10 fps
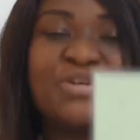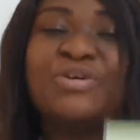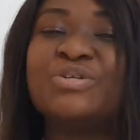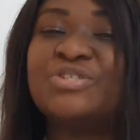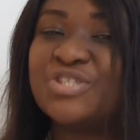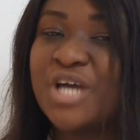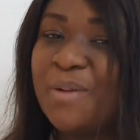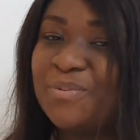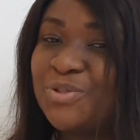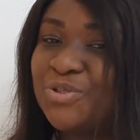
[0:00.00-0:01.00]
Good
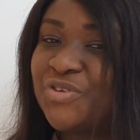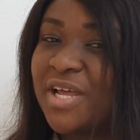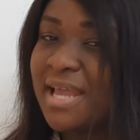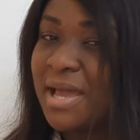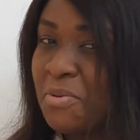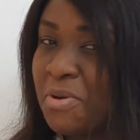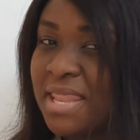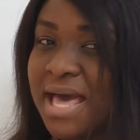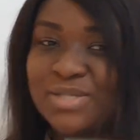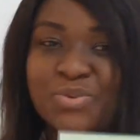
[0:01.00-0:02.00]
job, children. One
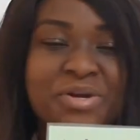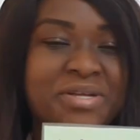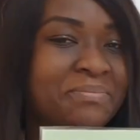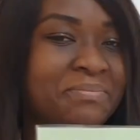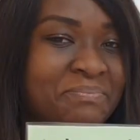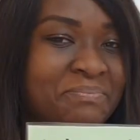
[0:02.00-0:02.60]
last one.